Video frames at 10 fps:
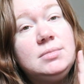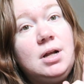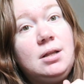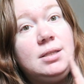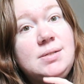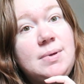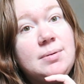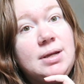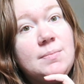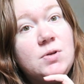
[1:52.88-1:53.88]
I'll at least be
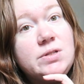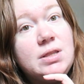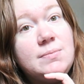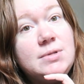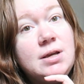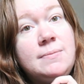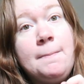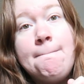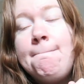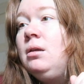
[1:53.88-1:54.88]
able to get most of them done.
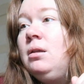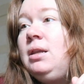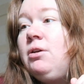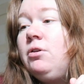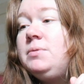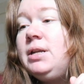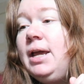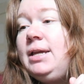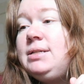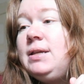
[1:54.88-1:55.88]
Knit group
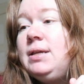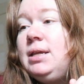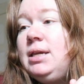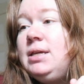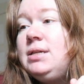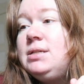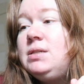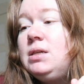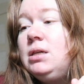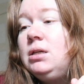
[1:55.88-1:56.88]
tonight
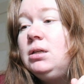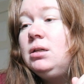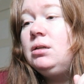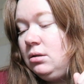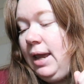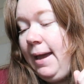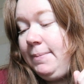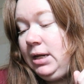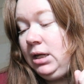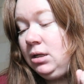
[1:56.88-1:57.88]
is
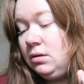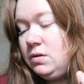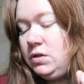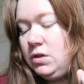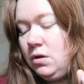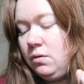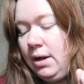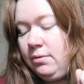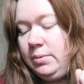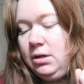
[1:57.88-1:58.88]
happening, so
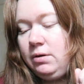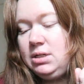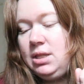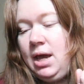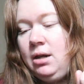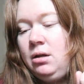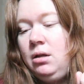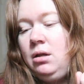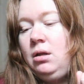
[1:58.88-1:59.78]
I will be going to that.